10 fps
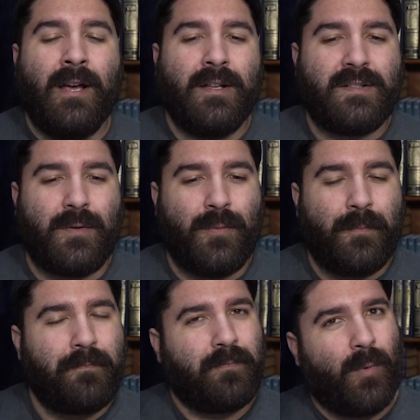
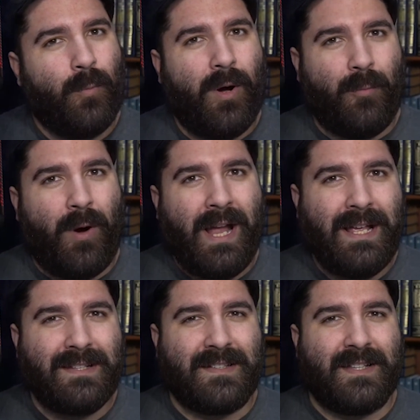So why
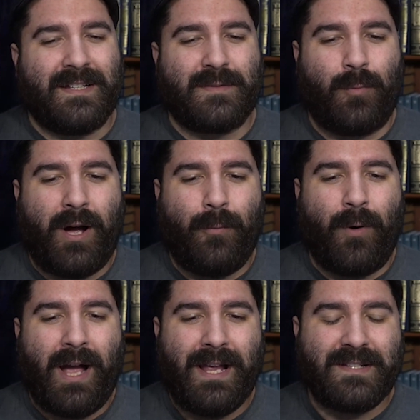is this?
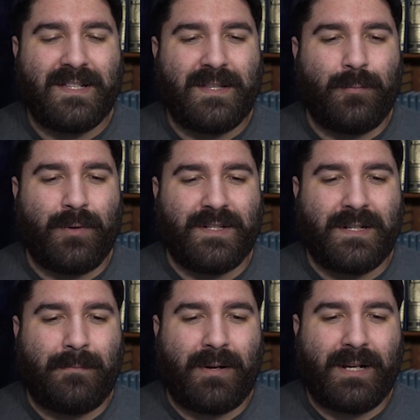Why is it that when
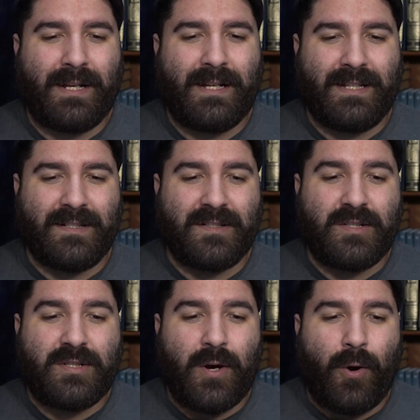somebody
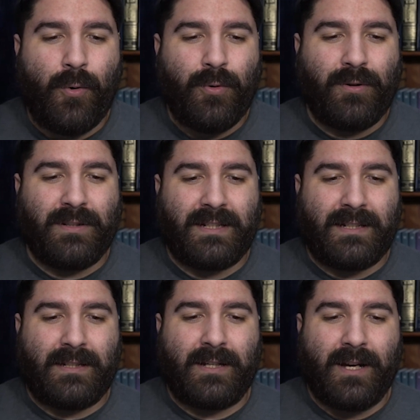is
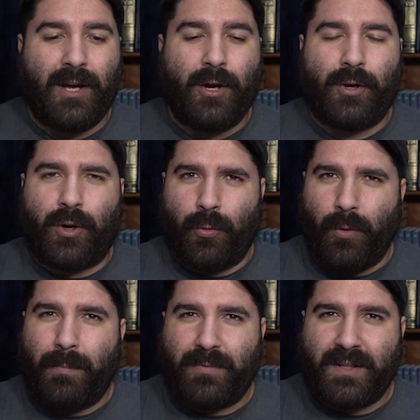totally
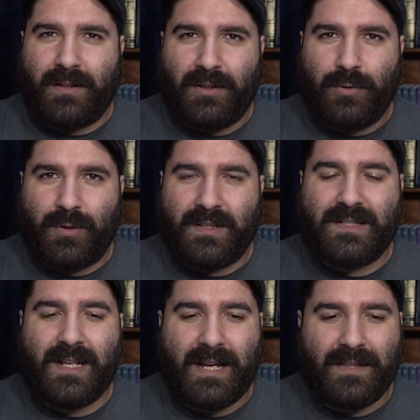corrupted, you could
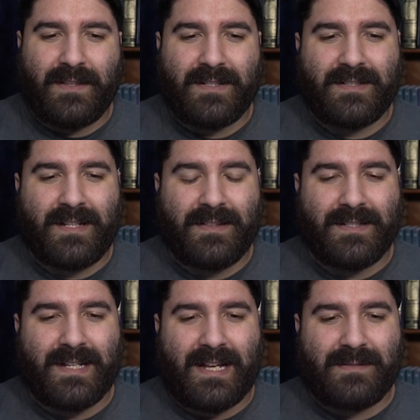say, in
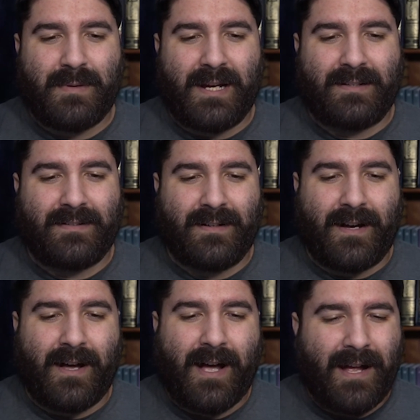this aspect,
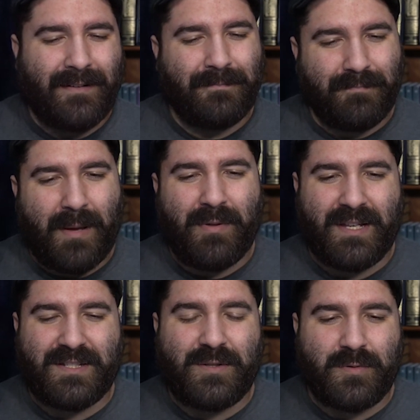maybe
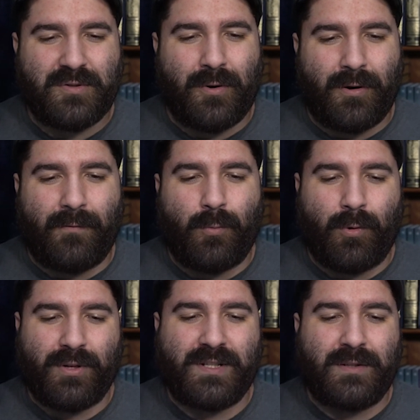that's too strong of a
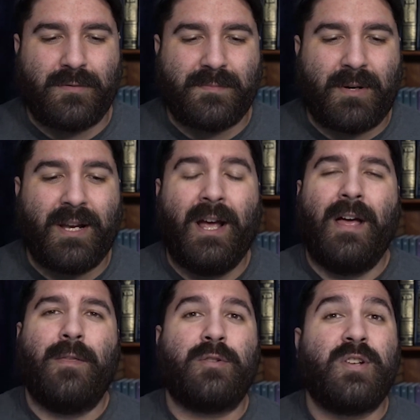word to use, but
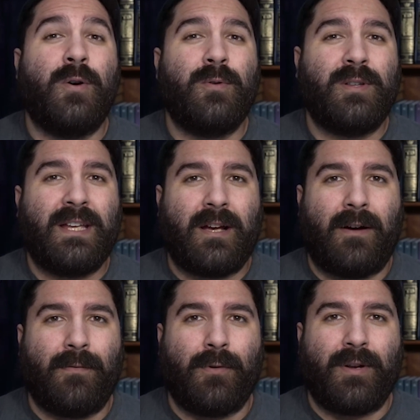they're totally
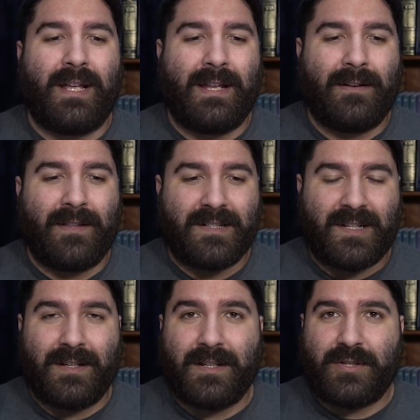covered in this
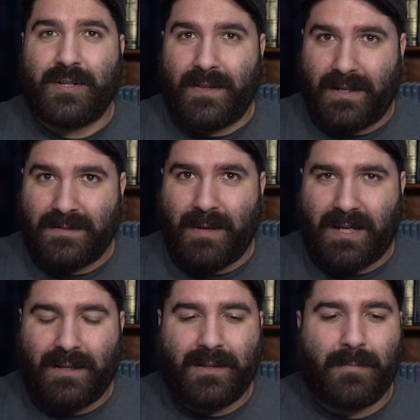condition that is
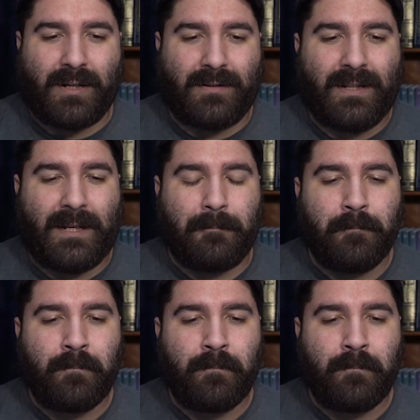making them unclean,